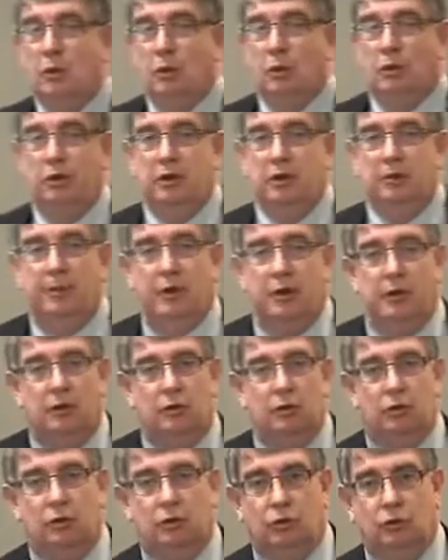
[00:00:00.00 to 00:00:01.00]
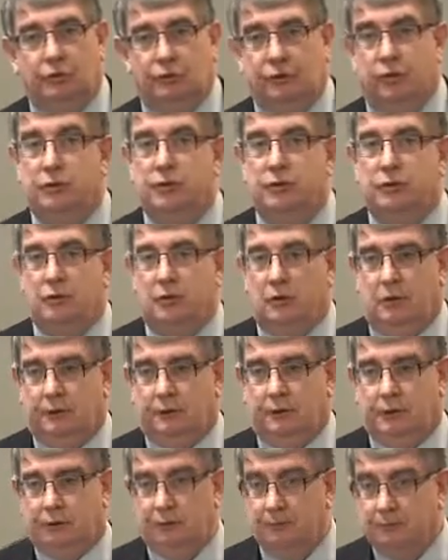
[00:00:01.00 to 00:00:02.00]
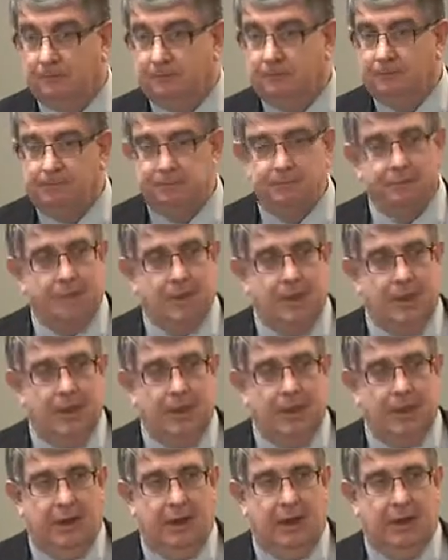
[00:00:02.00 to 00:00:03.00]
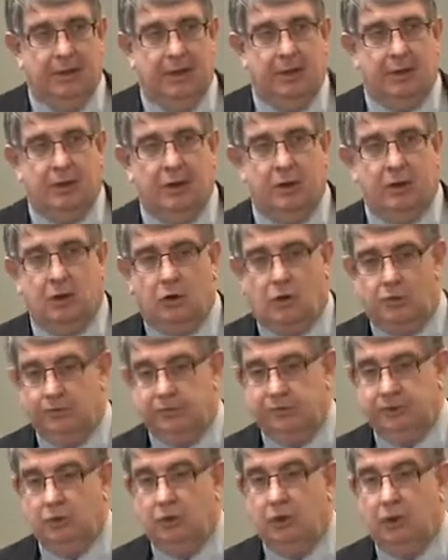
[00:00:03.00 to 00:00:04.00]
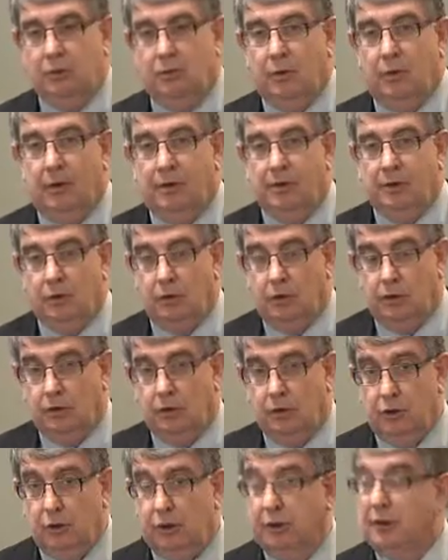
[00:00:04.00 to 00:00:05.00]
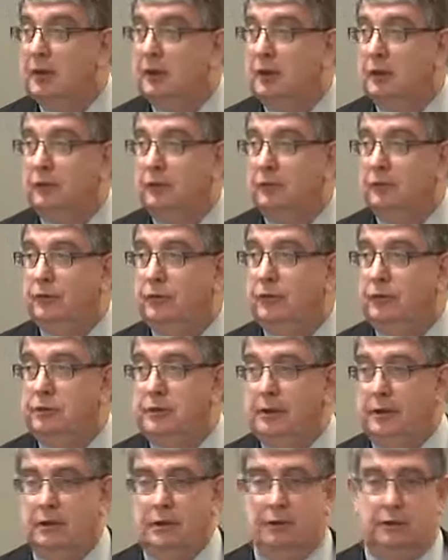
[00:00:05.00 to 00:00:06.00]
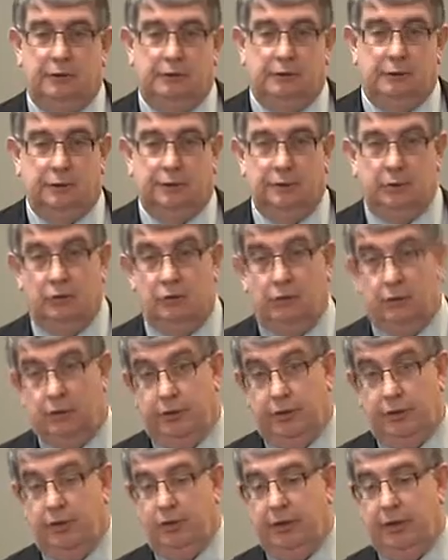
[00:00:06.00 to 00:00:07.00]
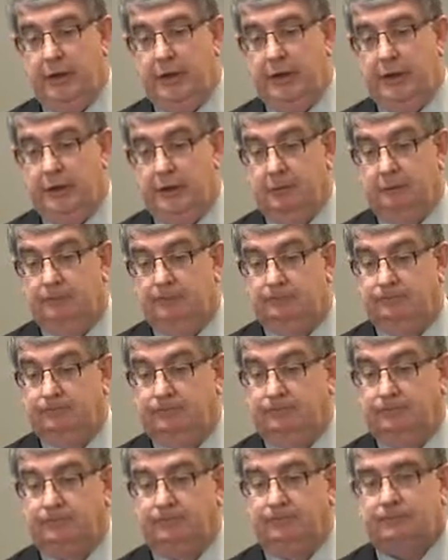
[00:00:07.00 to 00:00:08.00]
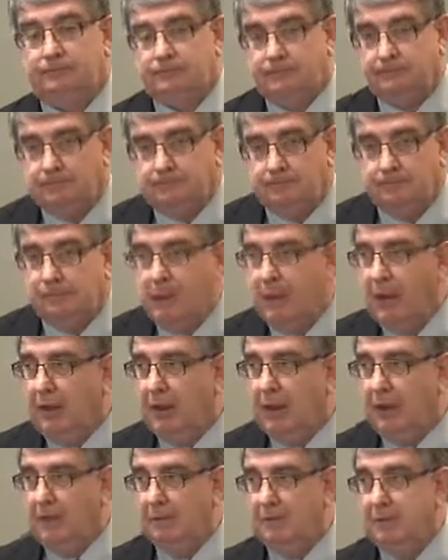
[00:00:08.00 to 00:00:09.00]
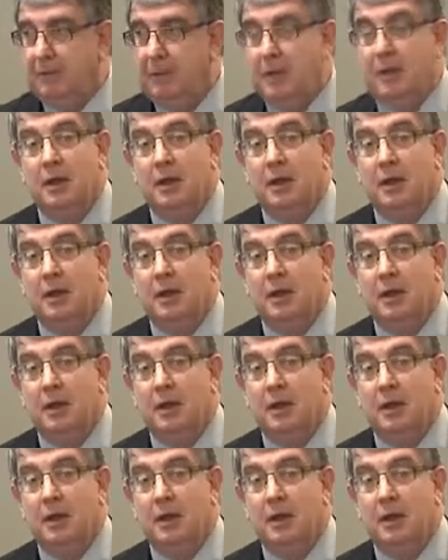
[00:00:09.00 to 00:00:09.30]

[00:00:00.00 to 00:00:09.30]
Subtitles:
what you might call future costs. And they're costs that you might incur in the future as a result of what you're doing now. And